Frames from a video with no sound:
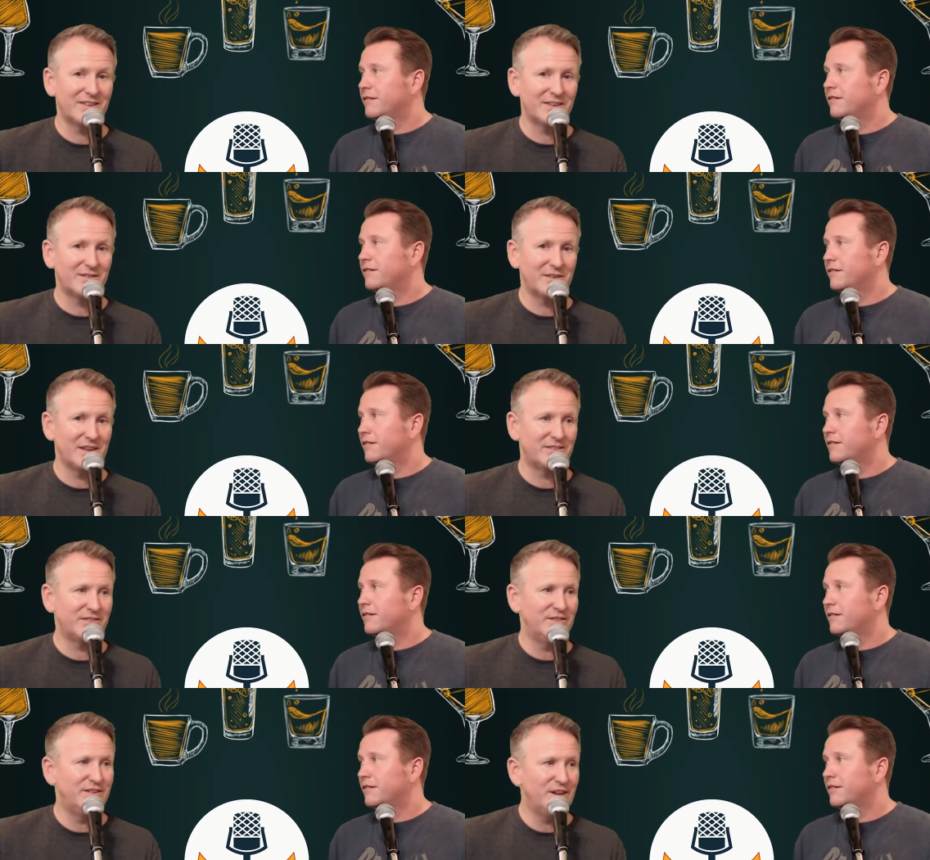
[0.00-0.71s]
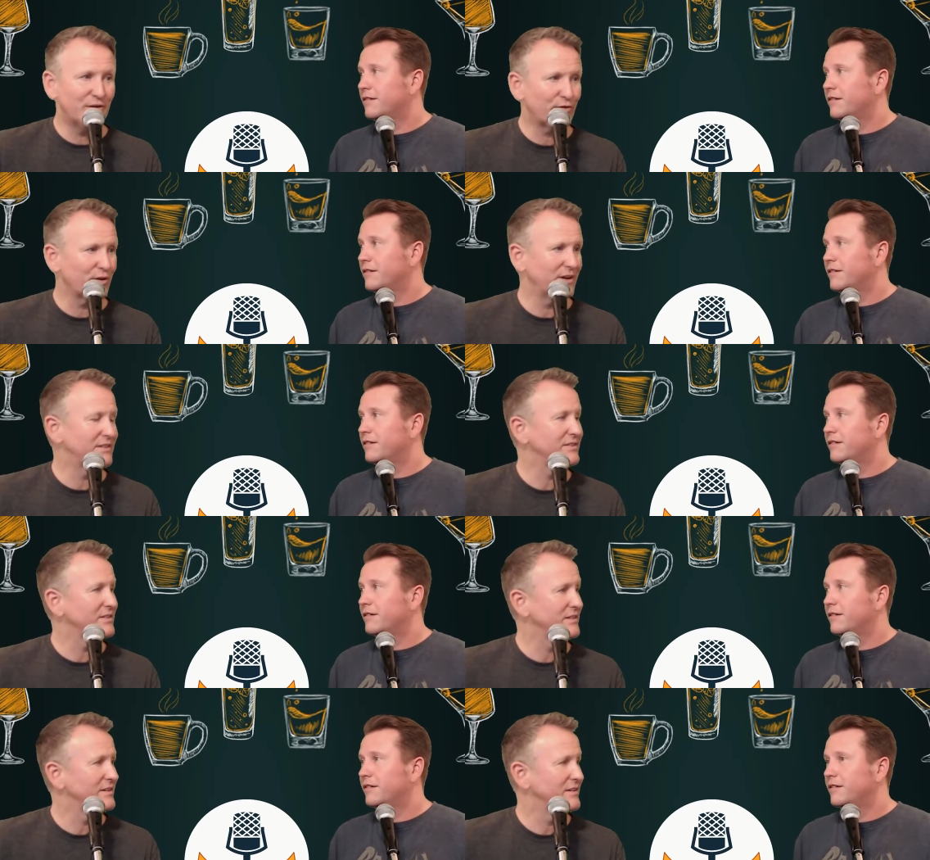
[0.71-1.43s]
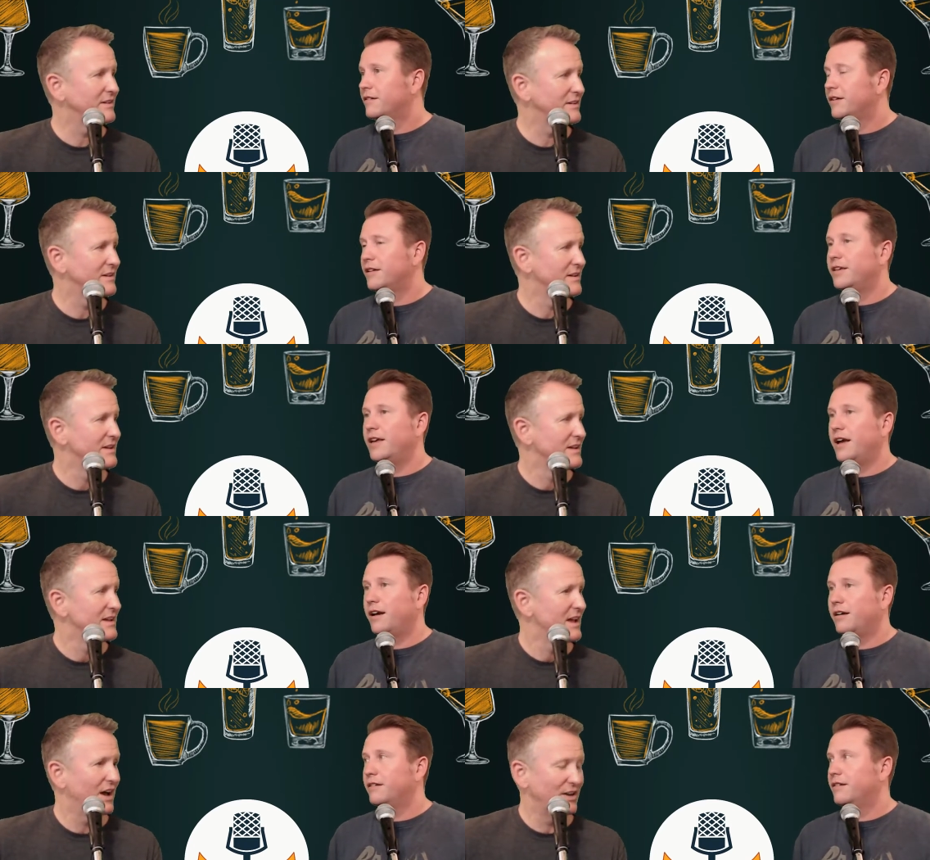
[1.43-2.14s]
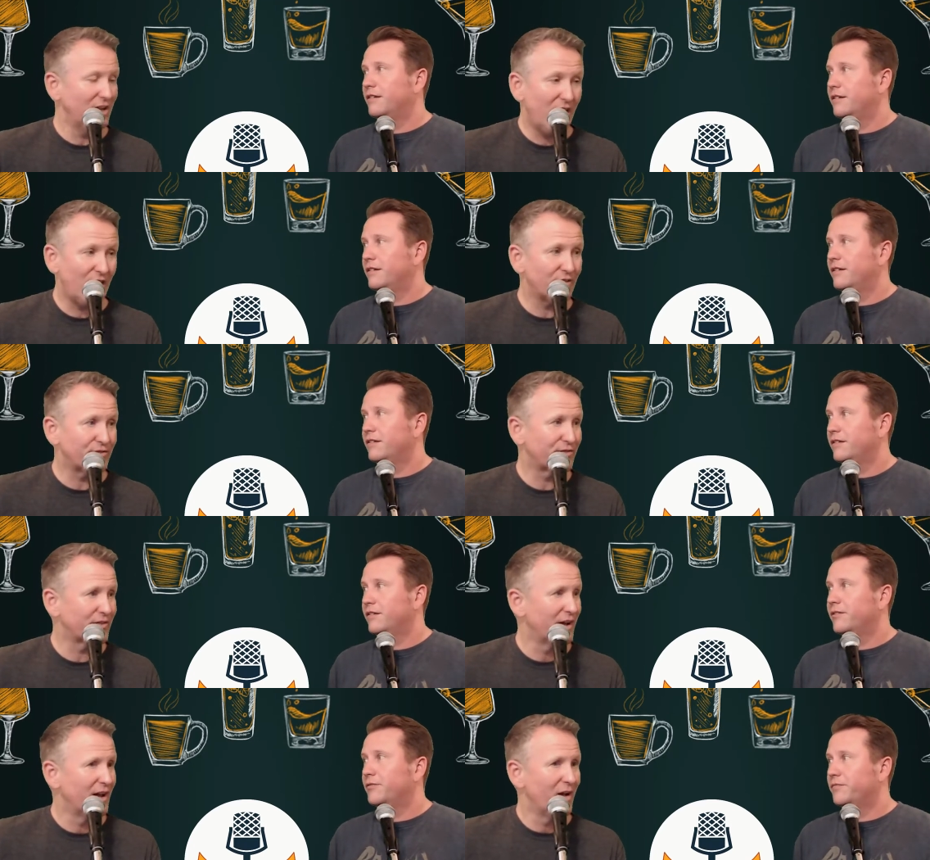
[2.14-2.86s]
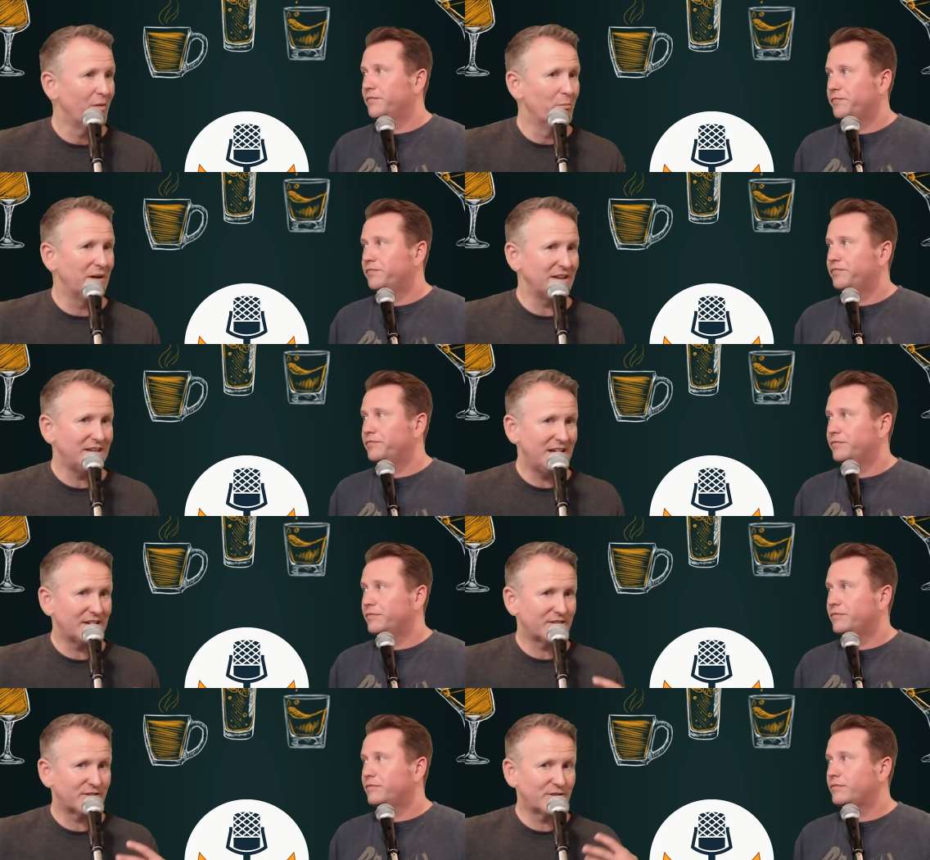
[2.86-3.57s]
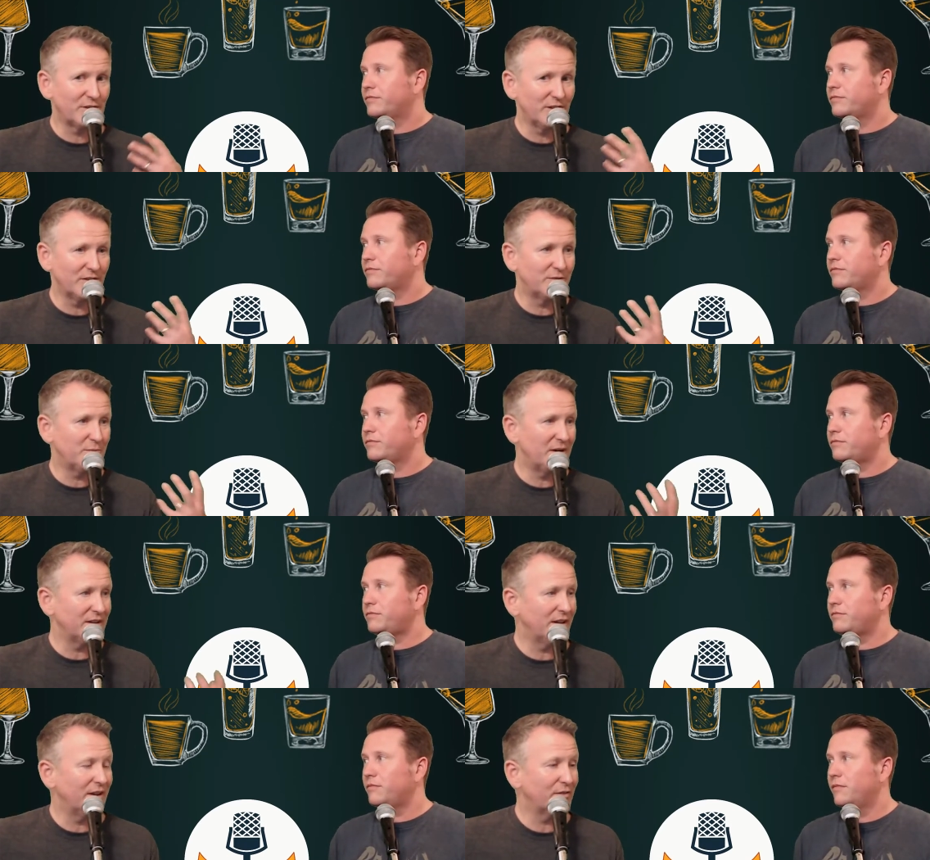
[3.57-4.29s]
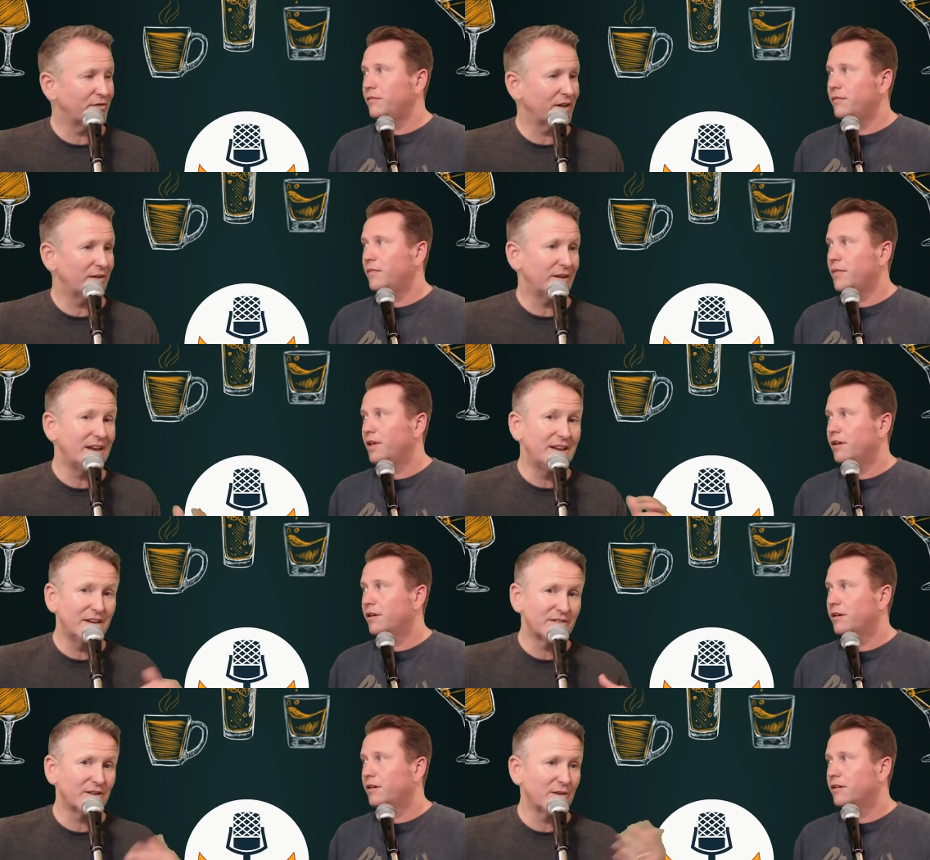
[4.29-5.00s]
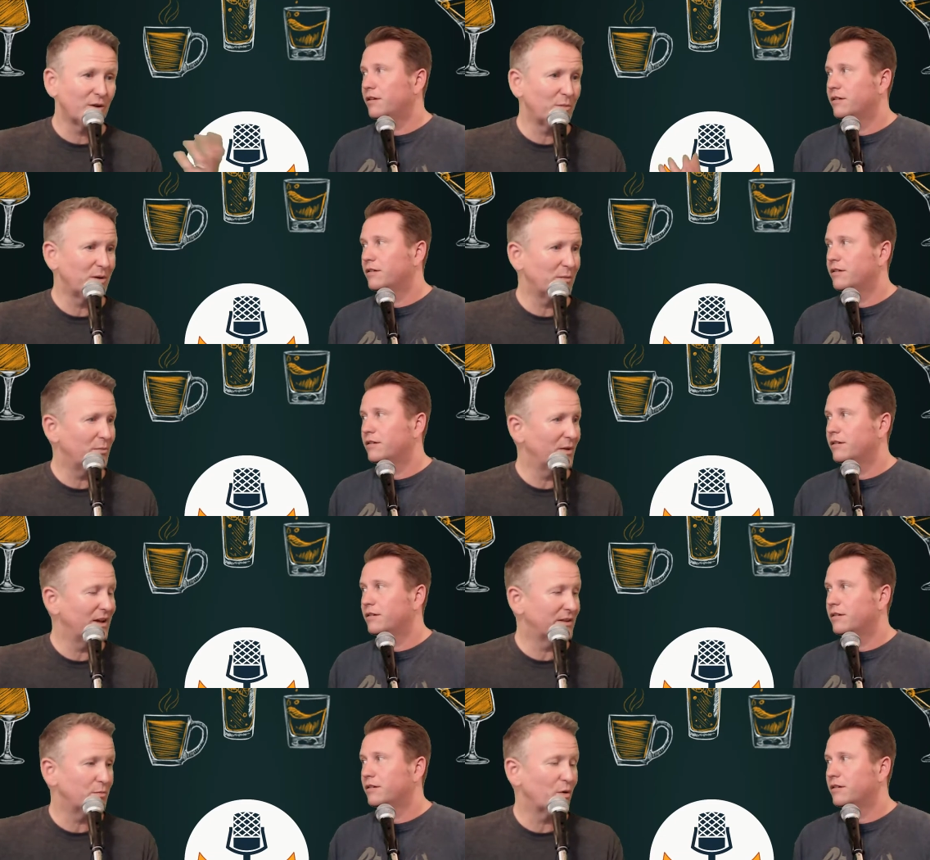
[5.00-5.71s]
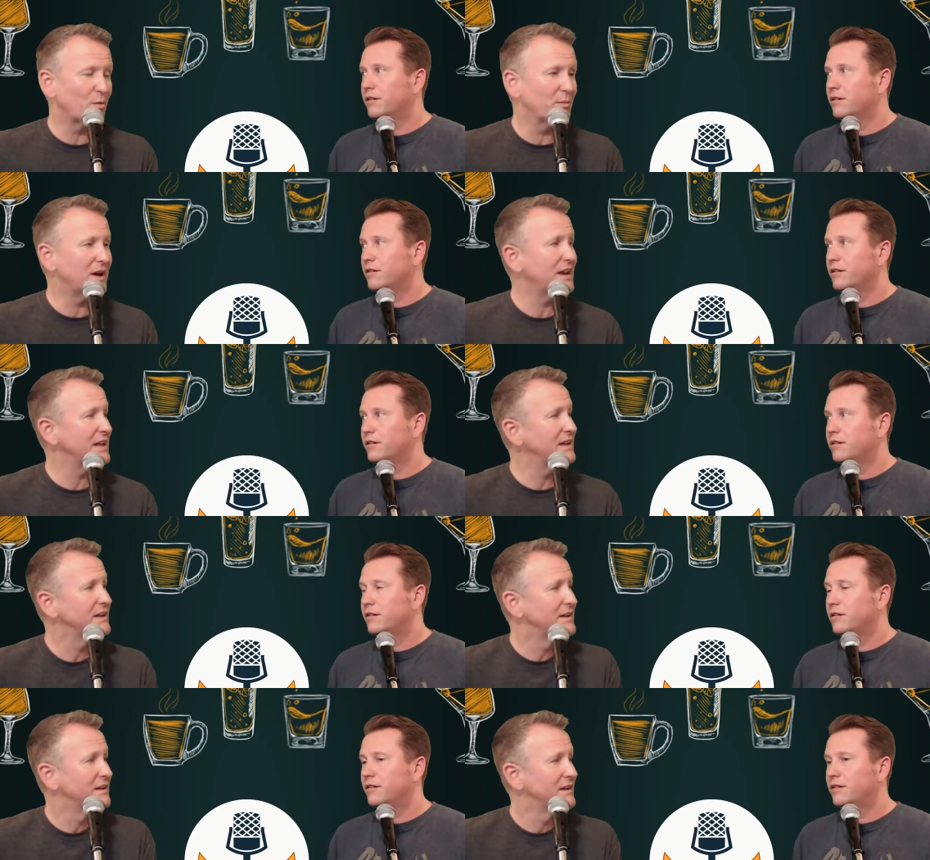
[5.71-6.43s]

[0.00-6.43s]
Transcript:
Speaker 1: it's different, enough, but yet still as much enough flavor. It is a little bit. It's more money.